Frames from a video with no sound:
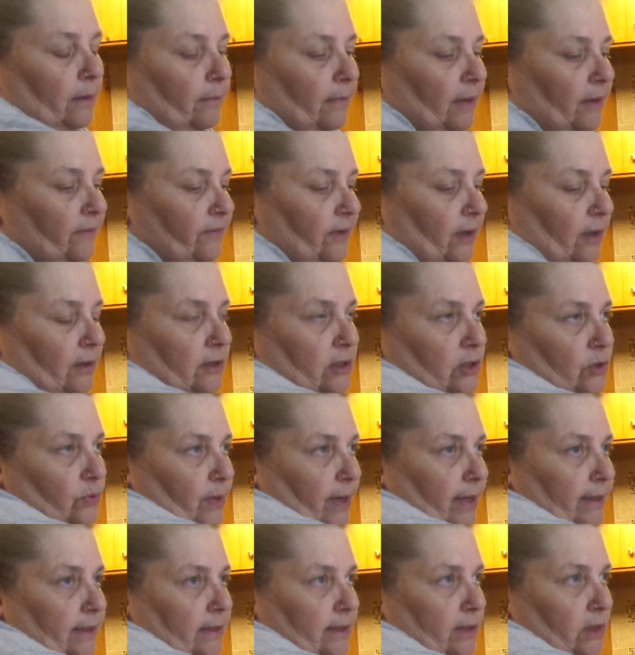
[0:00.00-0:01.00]
I've got
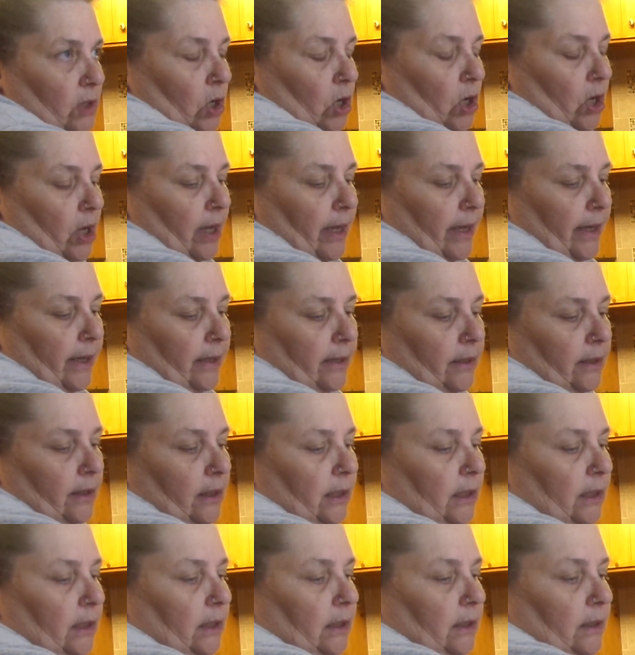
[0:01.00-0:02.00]
sweats on
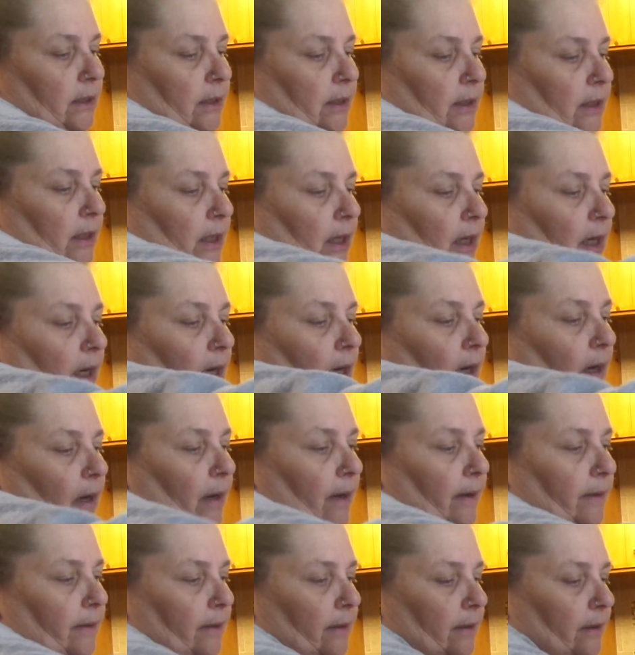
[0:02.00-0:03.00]

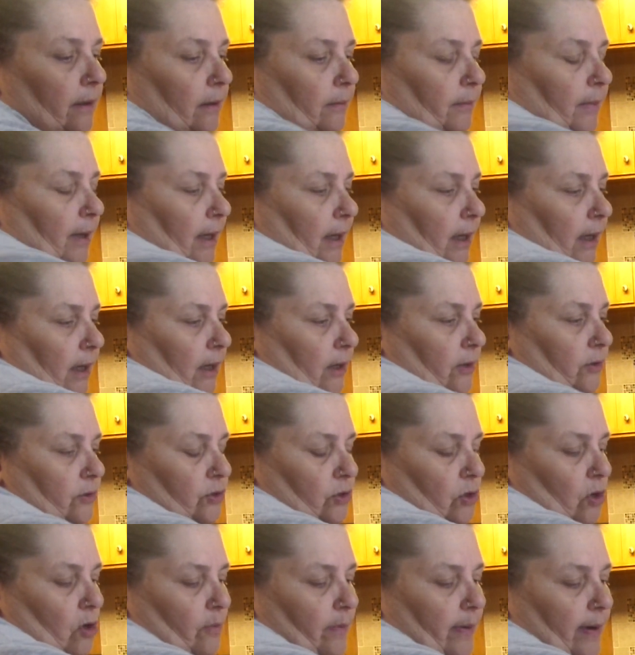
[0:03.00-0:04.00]
and my
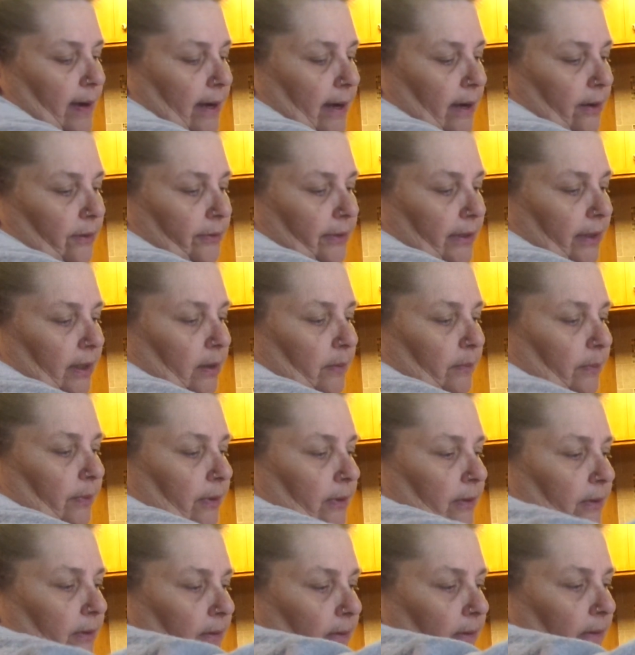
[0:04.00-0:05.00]
hair's all piled up.
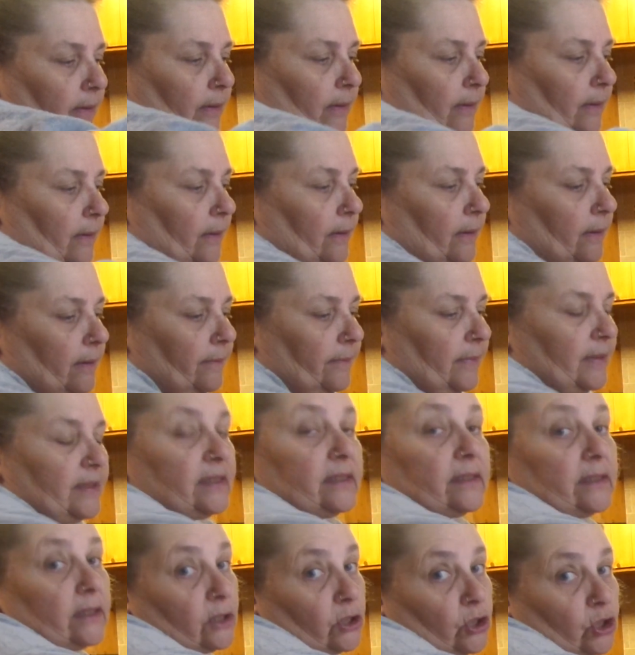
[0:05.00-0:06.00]
This
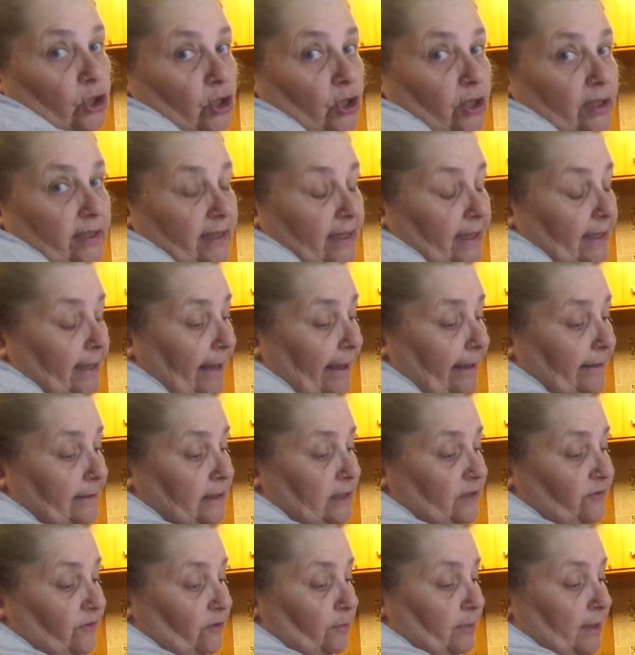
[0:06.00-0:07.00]
is as good as it
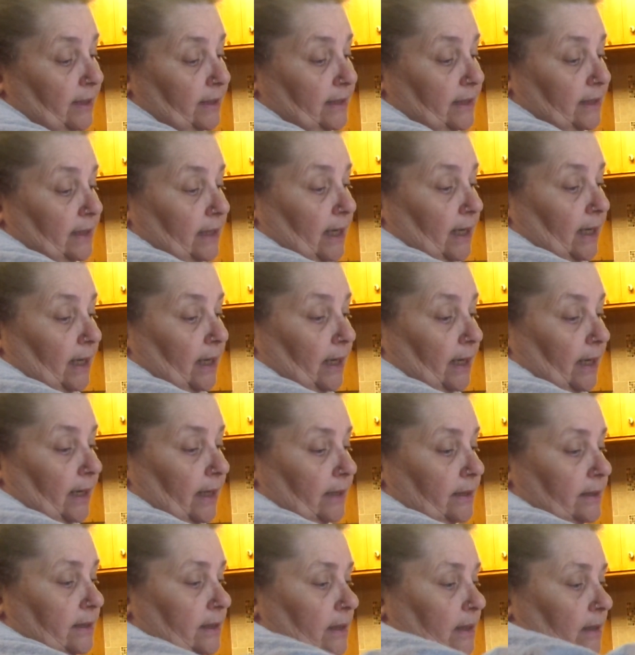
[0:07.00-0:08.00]
gets for me today,
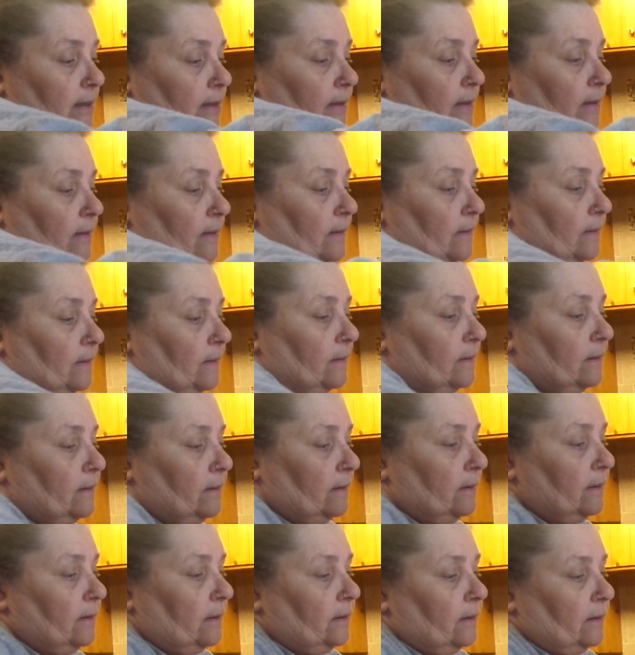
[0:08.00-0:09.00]
guys.
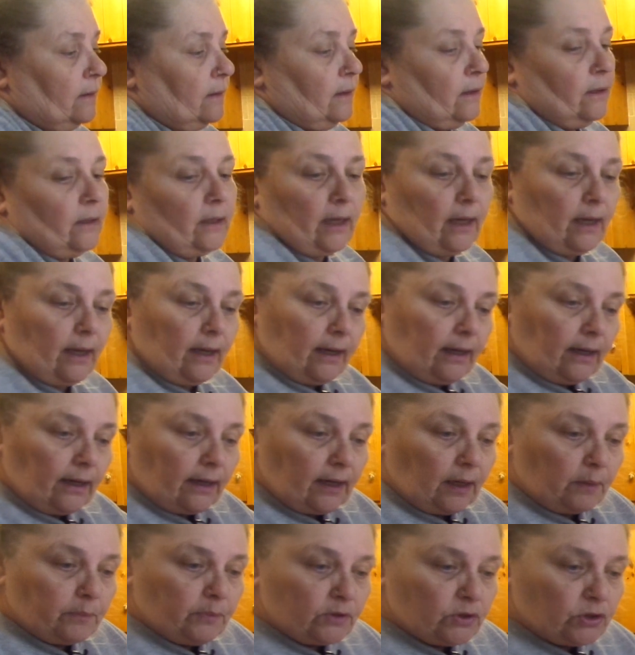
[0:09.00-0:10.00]
Okay, a
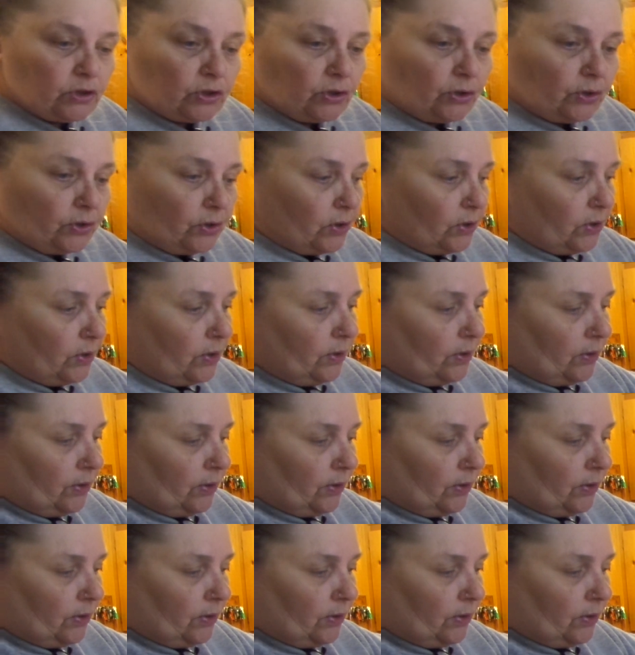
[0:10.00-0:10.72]
cup of sugar,